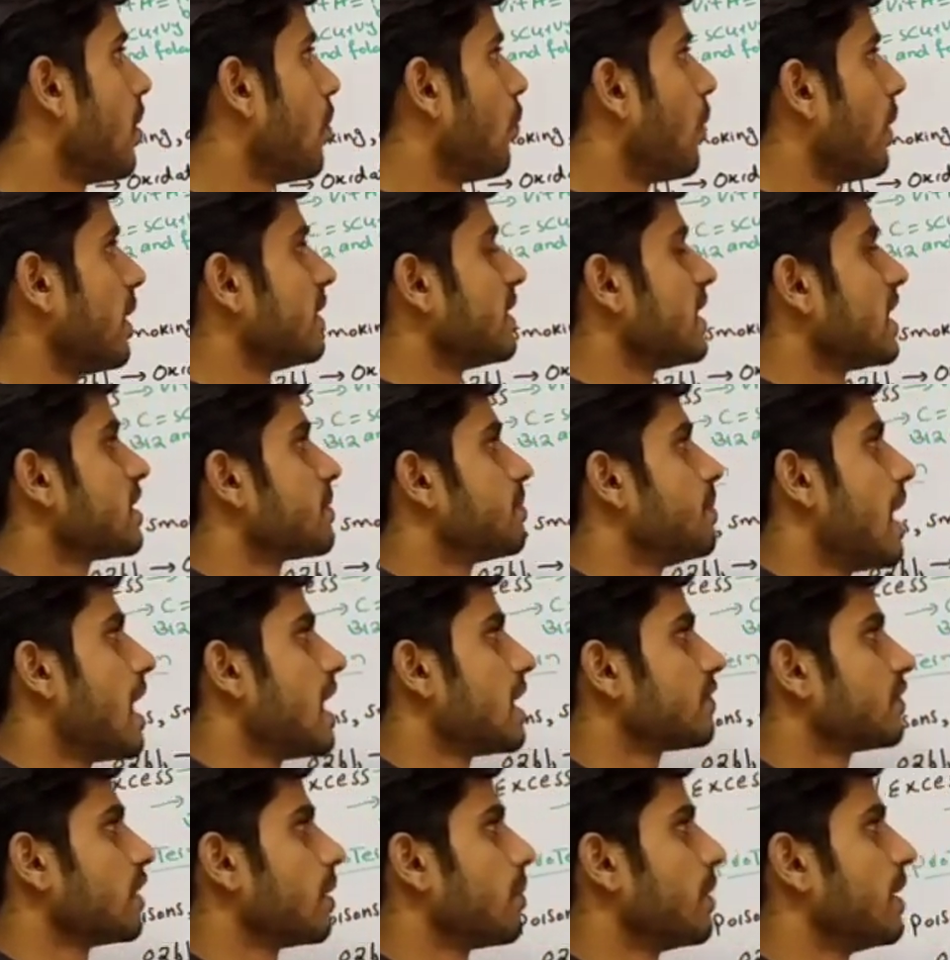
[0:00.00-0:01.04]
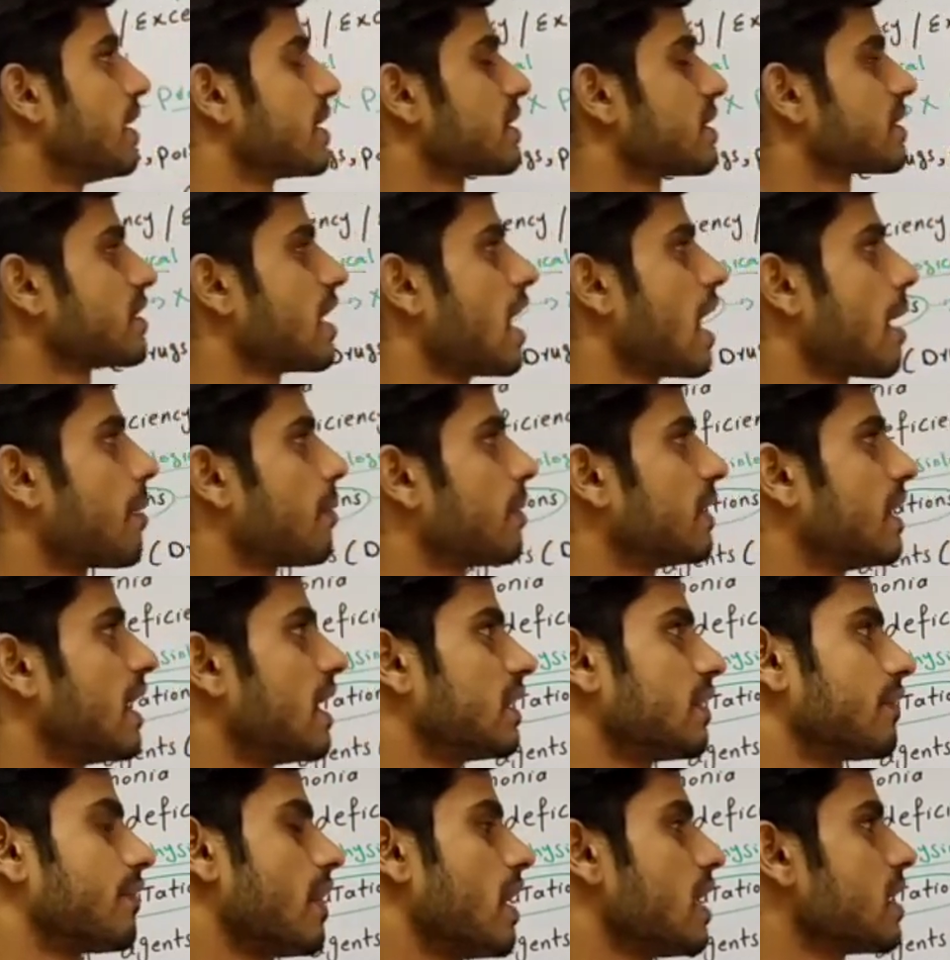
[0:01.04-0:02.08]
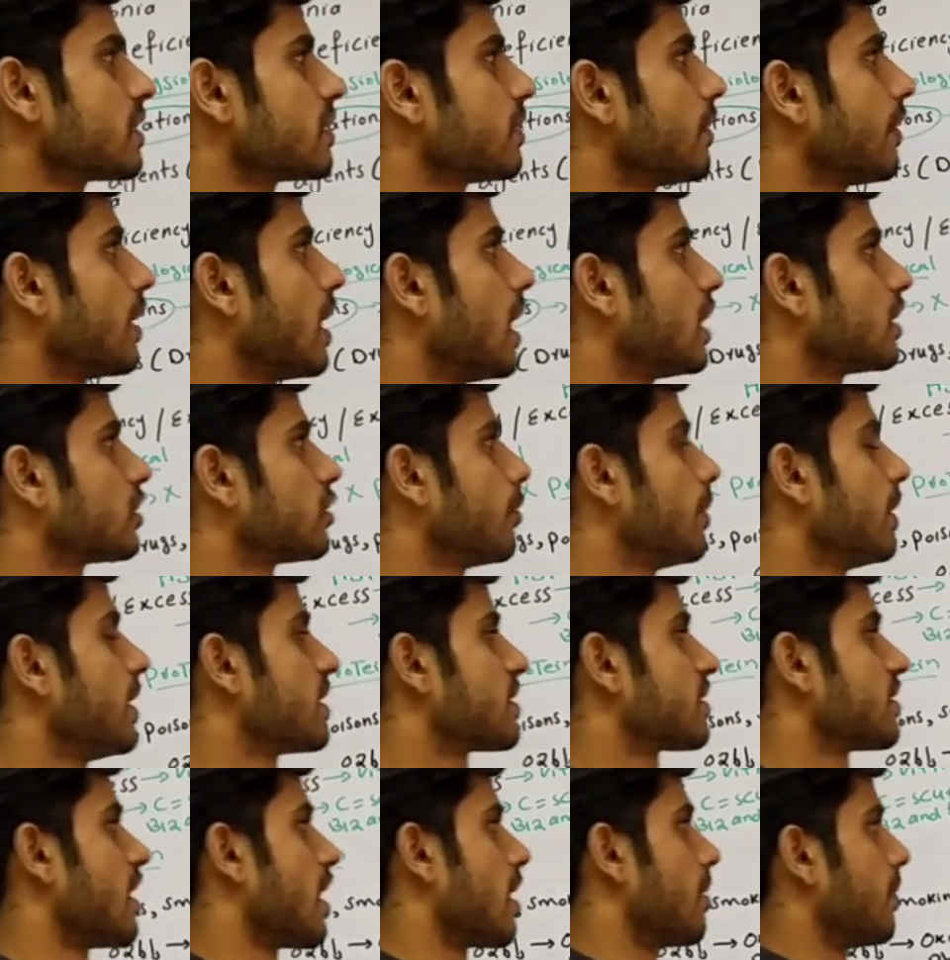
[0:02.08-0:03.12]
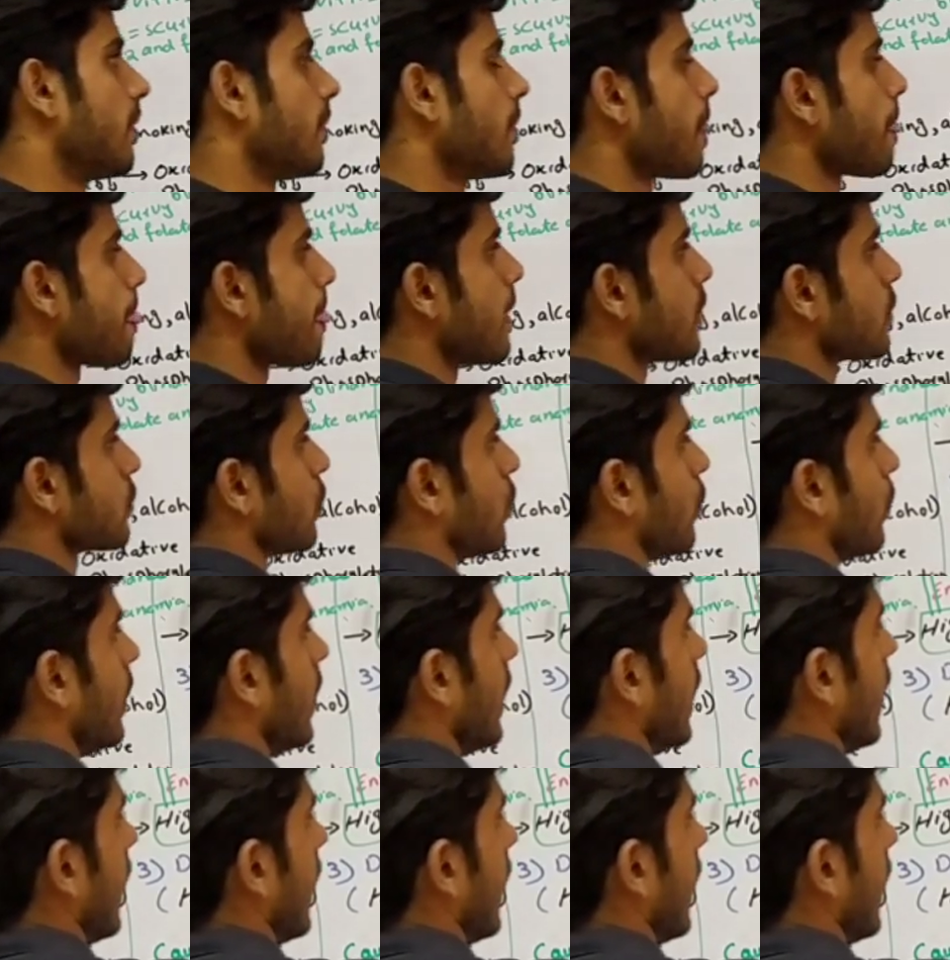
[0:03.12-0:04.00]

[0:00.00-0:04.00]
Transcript: When this balance will be disturbed, then the function will also be disturbed. So